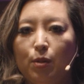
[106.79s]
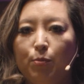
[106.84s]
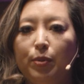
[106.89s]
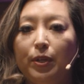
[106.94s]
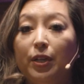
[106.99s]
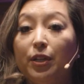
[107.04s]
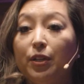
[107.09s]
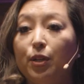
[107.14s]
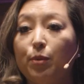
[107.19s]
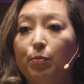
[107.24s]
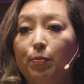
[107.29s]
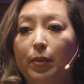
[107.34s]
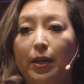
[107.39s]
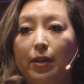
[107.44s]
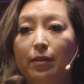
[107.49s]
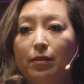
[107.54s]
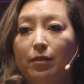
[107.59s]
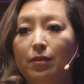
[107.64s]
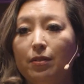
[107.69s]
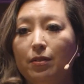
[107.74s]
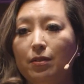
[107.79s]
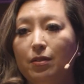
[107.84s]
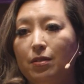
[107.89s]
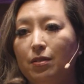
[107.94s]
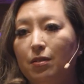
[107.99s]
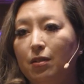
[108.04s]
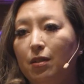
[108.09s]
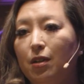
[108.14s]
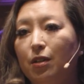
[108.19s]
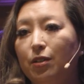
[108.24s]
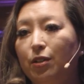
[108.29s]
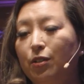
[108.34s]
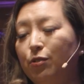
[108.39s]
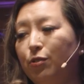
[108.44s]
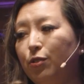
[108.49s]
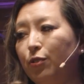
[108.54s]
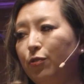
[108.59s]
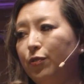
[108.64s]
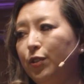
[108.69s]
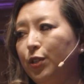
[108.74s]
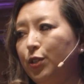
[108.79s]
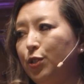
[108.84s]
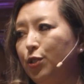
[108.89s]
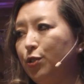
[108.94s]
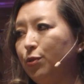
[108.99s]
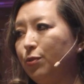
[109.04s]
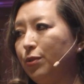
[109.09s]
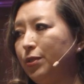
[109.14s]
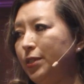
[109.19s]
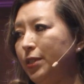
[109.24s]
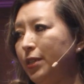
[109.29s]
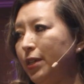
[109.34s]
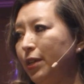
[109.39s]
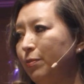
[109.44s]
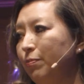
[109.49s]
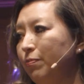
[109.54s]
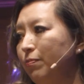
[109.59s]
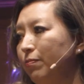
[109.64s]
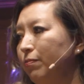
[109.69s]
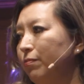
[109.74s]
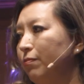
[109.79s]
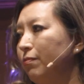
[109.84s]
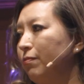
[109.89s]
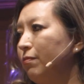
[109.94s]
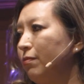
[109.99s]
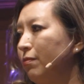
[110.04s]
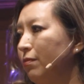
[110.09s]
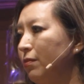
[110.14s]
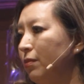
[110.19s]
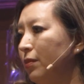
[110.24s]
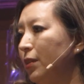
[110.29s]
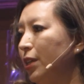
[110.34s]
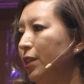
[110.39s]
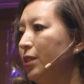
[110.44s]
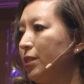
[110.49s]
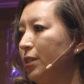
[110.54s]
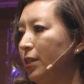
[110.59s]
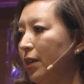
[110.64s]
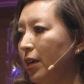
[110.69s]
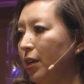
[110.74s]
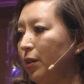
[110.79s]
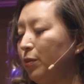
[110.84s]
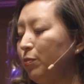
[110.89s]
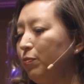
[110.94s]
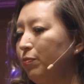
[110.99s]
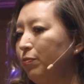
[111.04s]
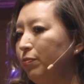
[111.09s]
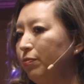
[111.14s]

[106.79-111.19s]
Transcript: Being abandoned on an orphanage doorstep is not.